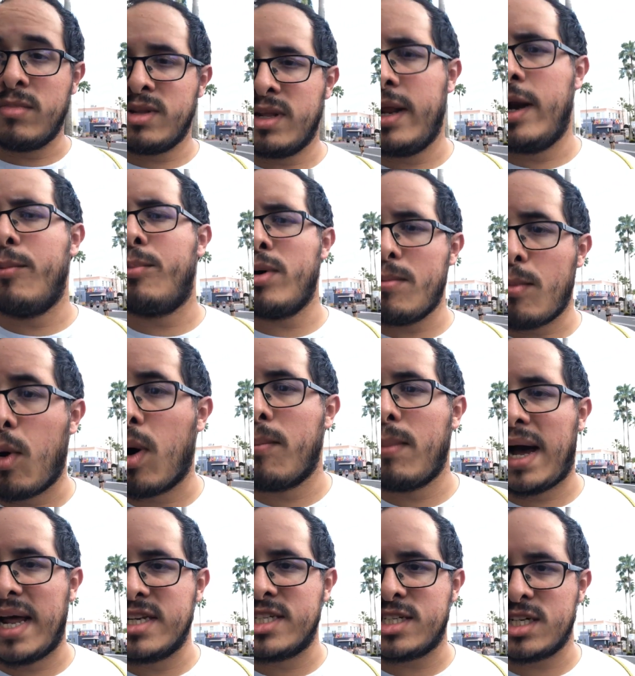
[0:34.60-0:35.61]
you know, put more
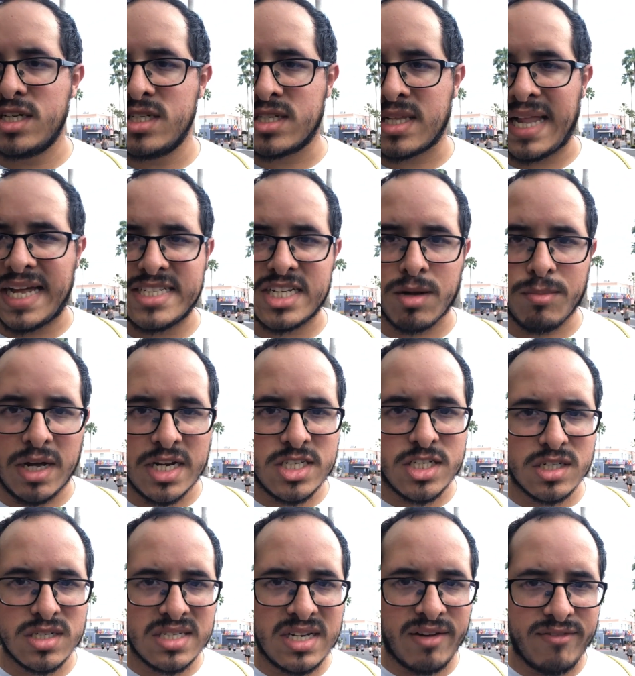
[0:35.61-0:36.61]
monsters, classic
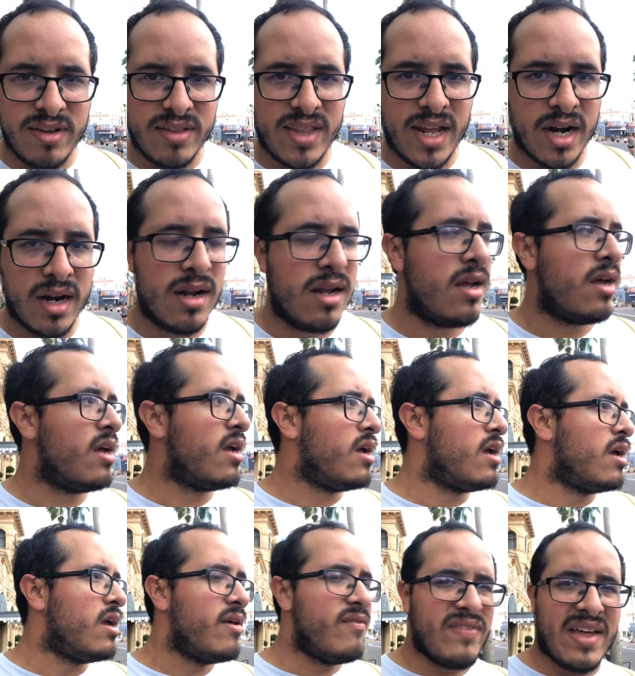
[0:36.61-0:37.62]
monster stuff in there,
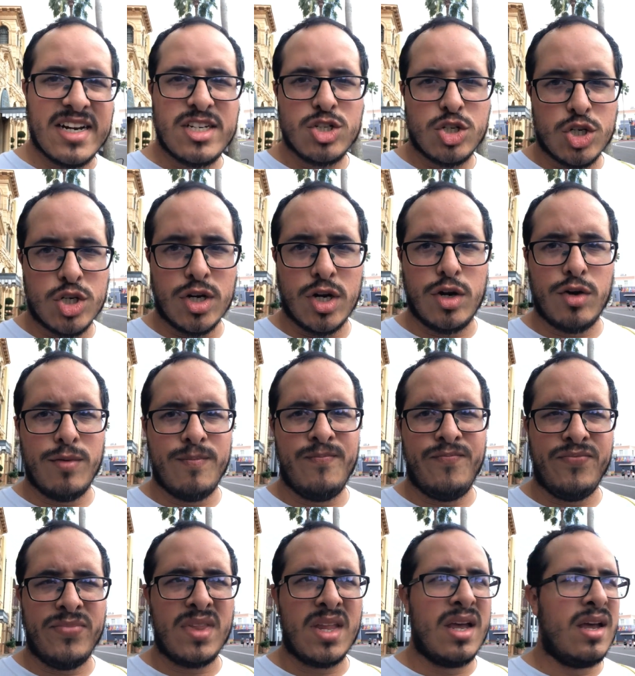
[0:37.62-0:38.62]
and that's true.
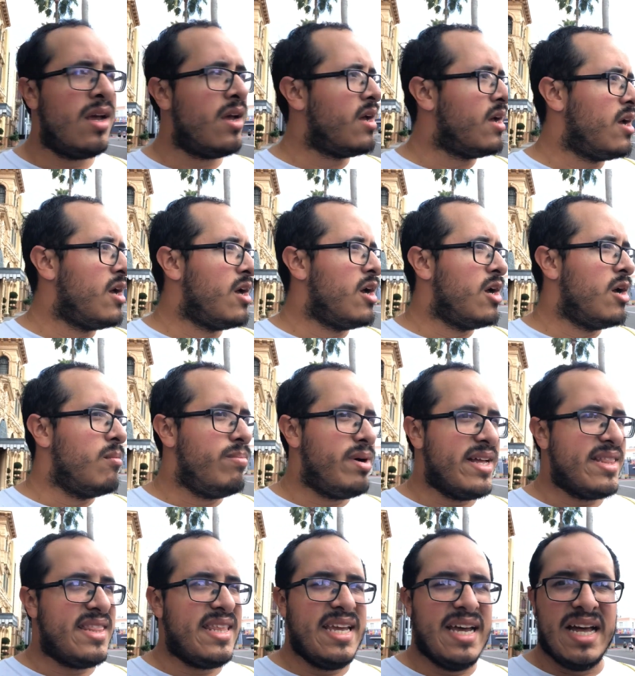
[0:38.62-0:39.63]

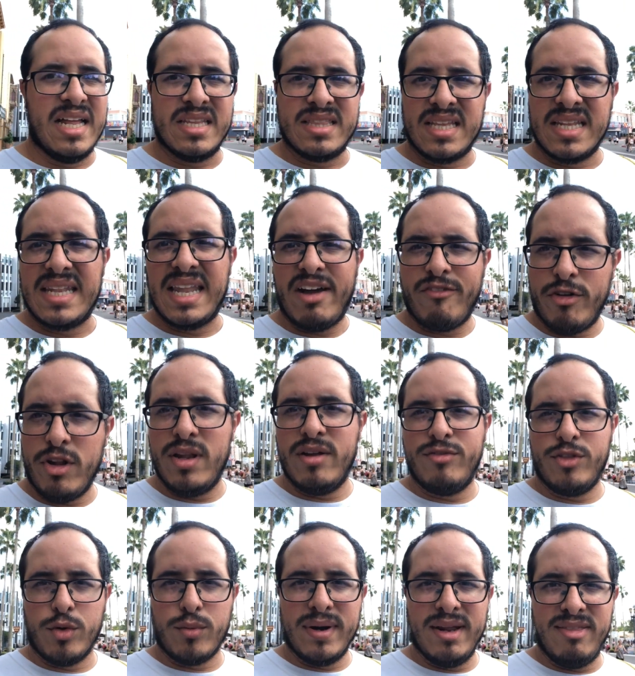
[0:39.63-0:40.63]
But the uh, the level
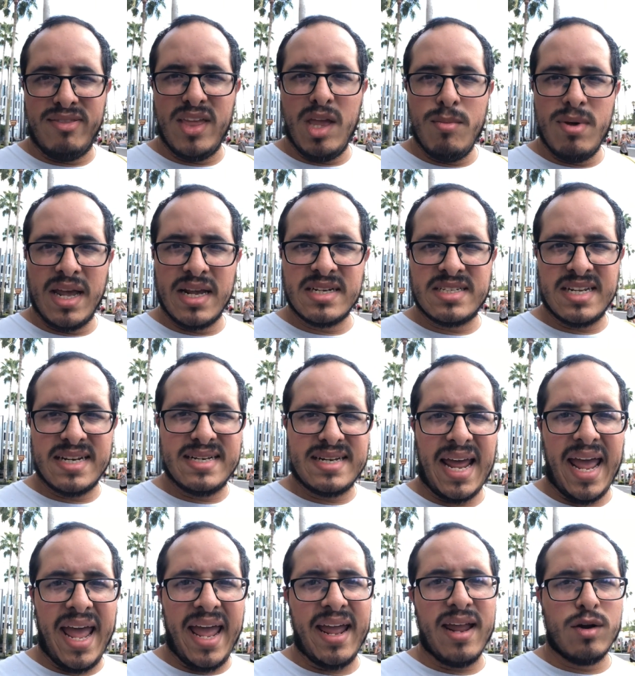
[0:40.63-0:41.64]
of the retheming
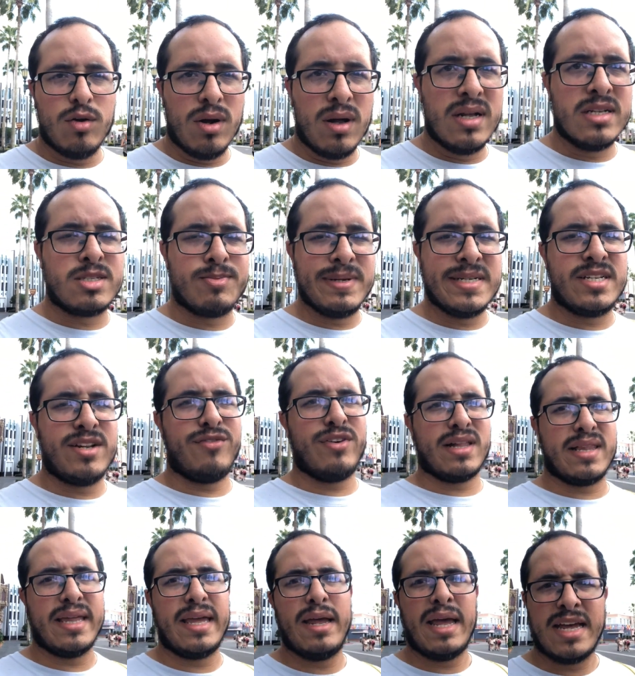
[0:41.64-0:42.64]
today
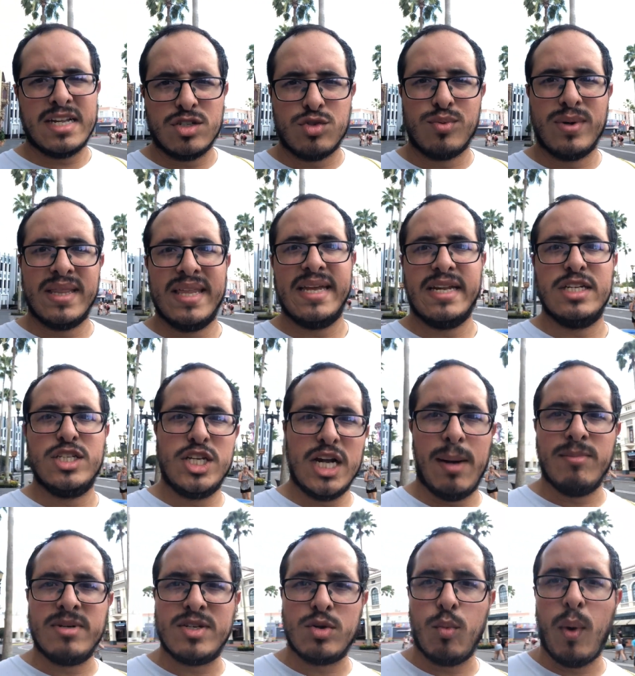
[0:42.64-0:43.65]
specifically has really
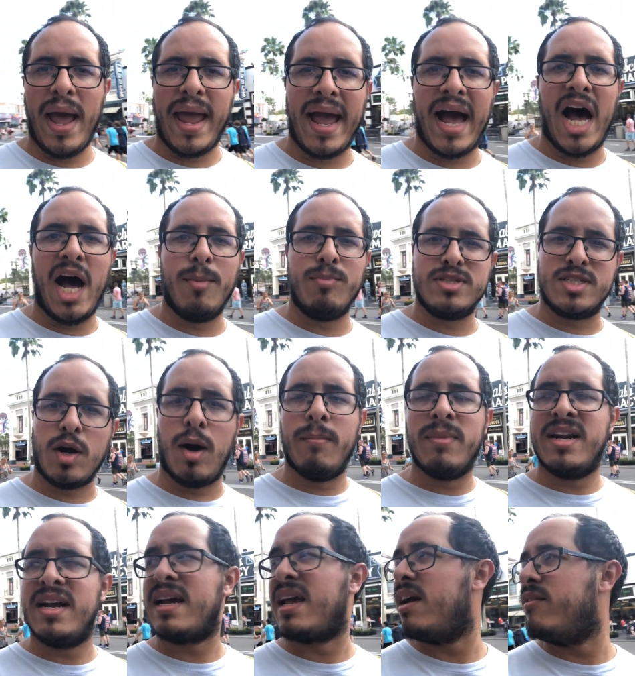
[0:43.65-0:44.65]
jumped way up. So I'm
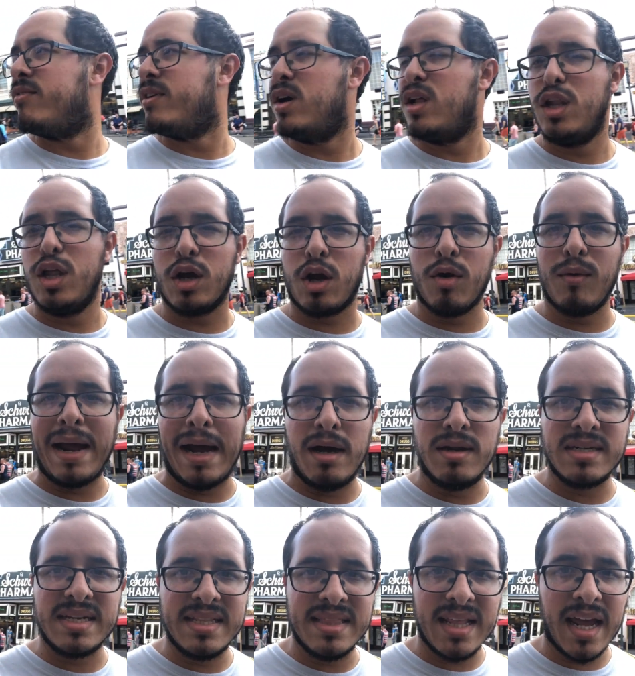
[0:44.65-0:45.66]
gonna give you a look
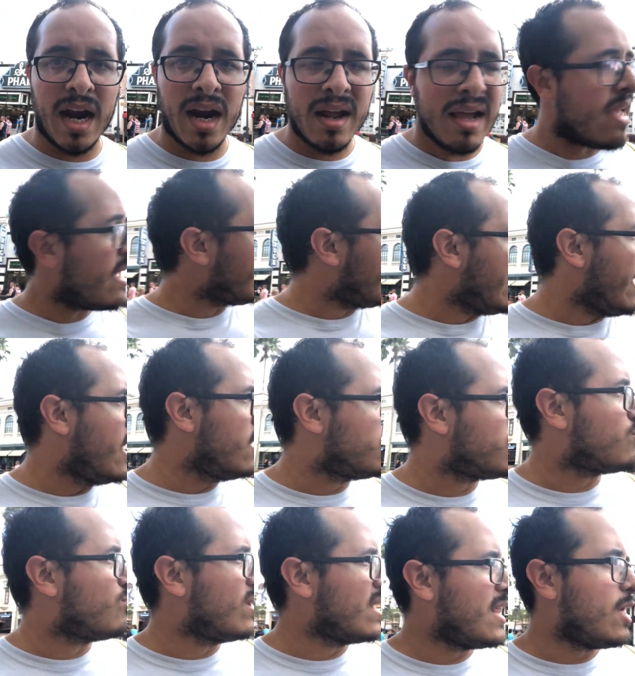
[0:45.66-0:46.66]
around in there.
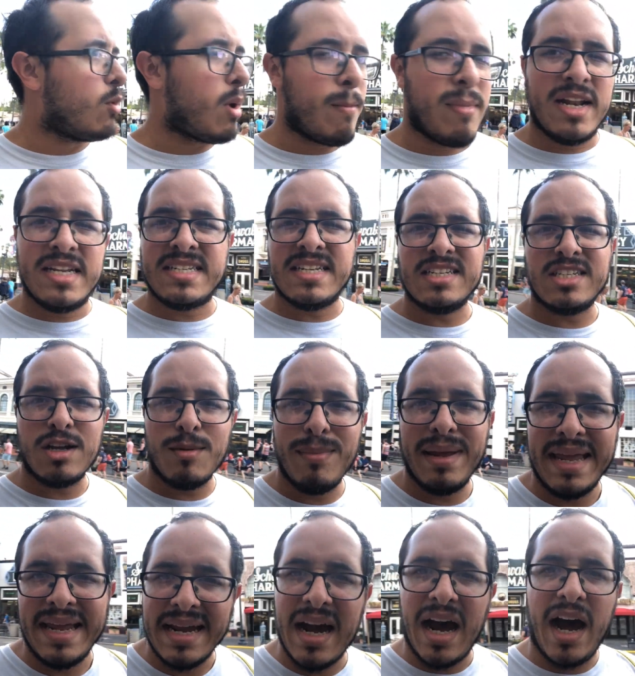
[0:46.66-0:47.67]
It's really reminiscent to
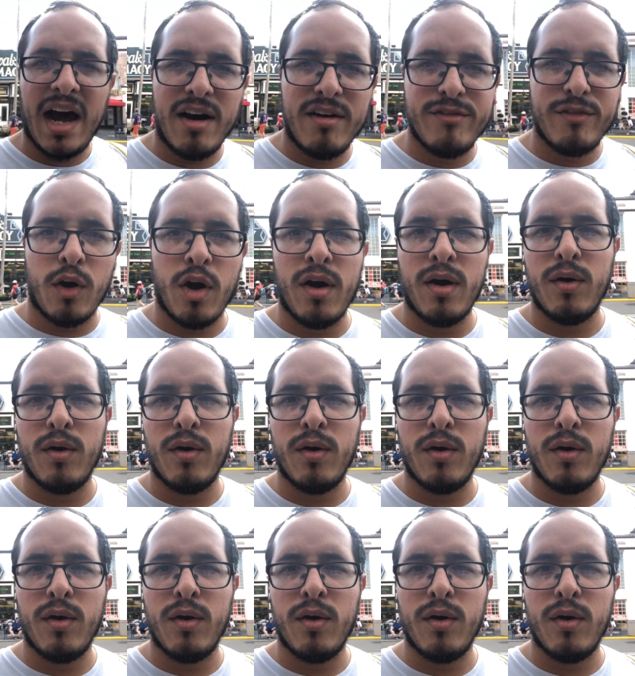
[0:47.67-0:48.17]
me of